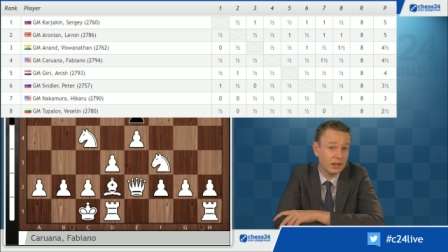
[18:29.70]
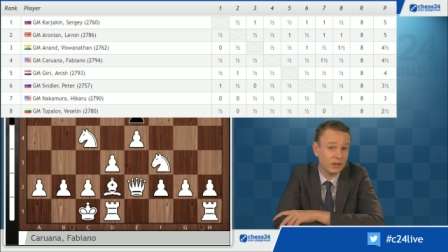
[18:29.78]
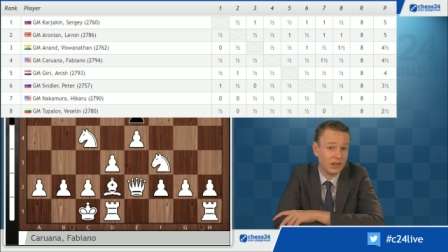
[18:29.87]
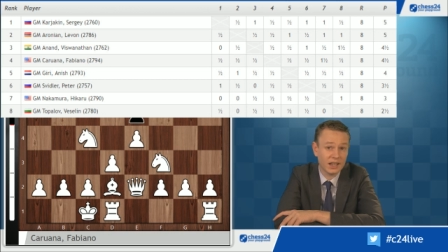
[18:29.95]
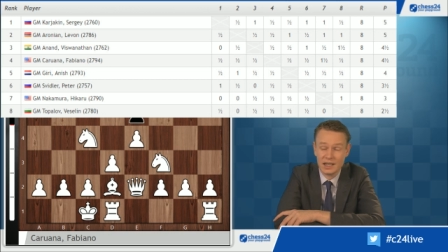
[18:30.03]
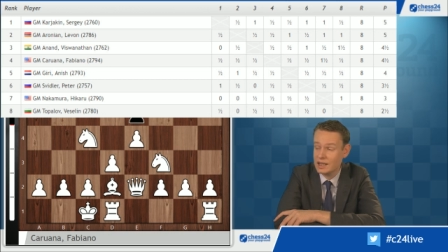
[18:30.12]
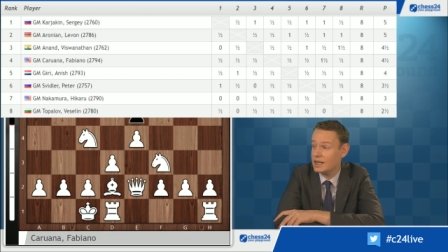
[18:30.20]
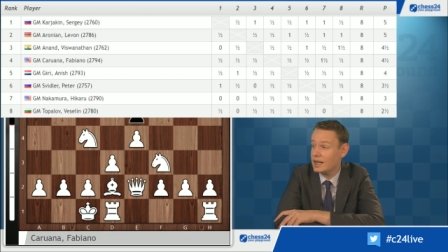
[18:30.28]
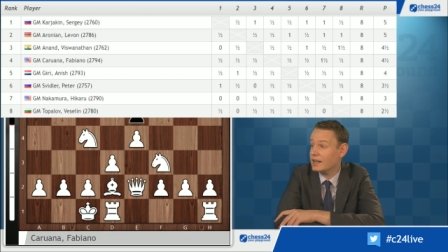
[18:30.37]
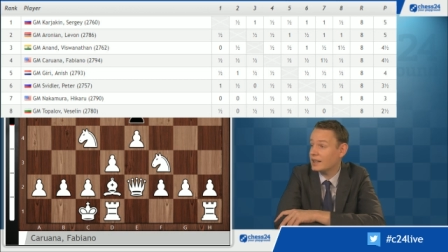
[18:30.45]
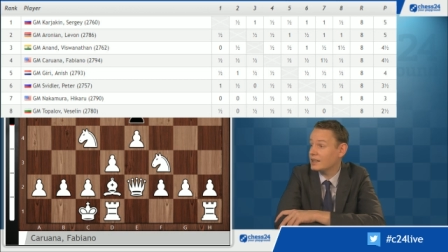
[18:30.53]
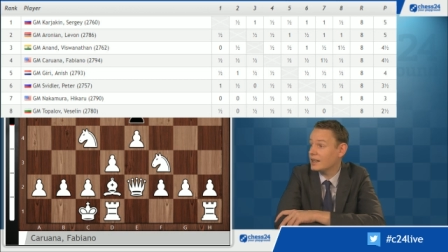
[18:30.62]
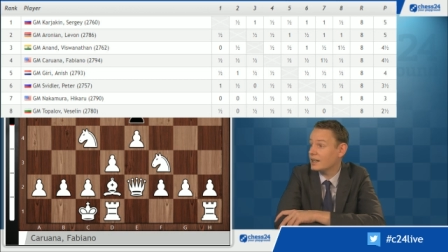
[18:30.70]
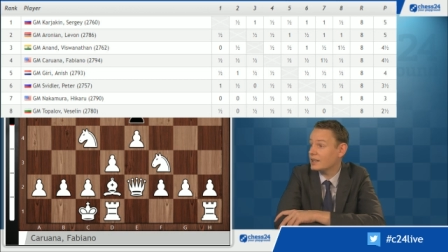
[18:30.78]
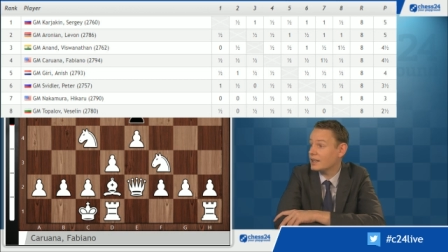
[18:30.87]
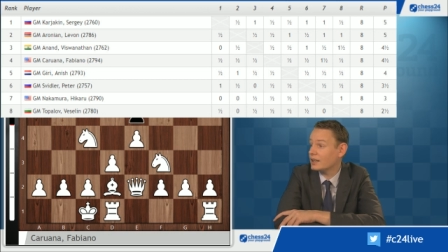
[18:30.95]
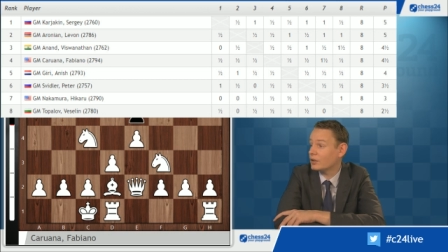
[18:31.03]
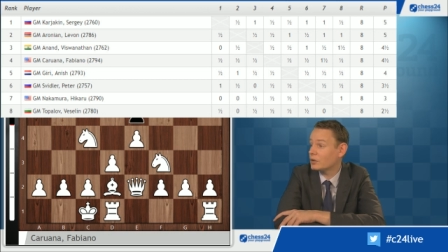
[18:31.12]
Sergei Karjakin
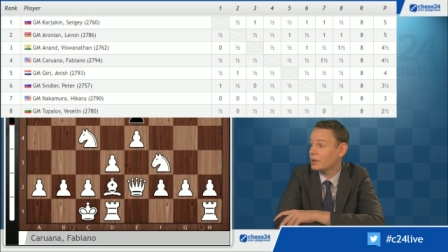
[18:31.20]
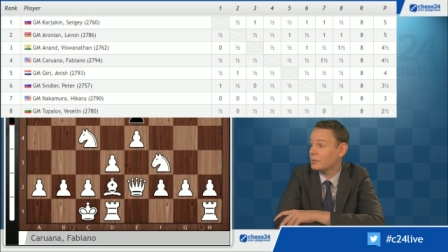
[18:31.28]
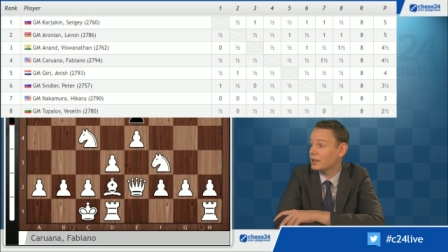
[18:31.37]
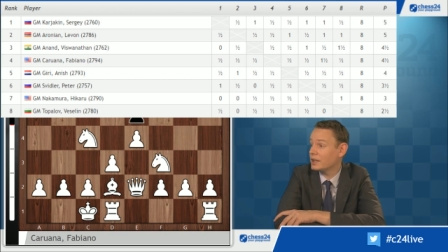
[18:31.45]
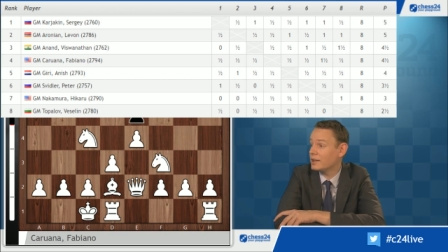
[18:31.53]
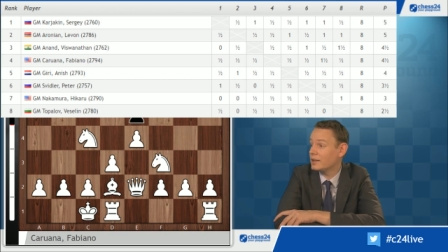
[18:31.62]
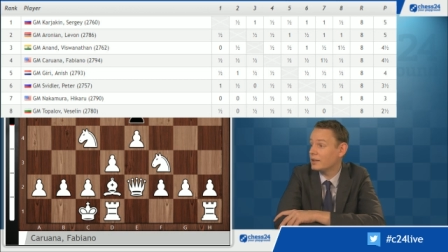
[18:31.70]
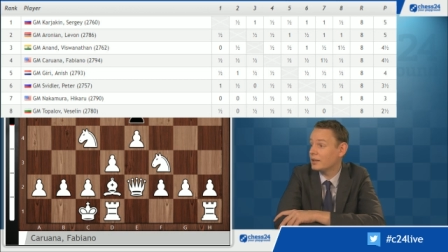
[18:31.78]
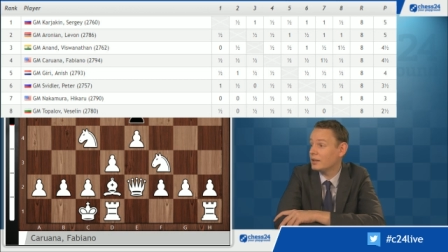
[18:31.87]
got extremely